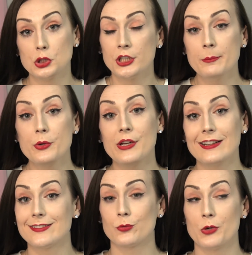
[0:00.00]
shampoo
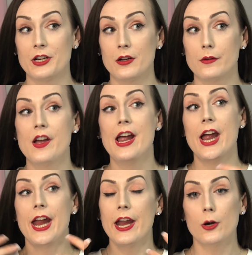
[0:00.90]
gets rid of
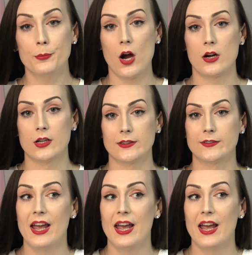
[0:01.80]
hair products.